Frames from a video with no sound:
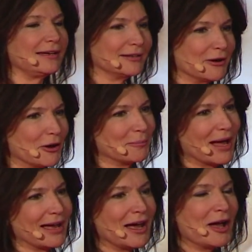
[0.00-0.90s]
you know, and
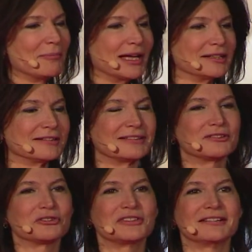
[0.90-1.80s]
my little
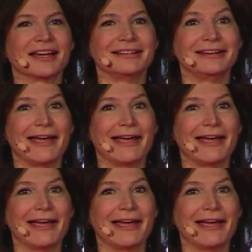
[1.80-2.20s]
sister says I need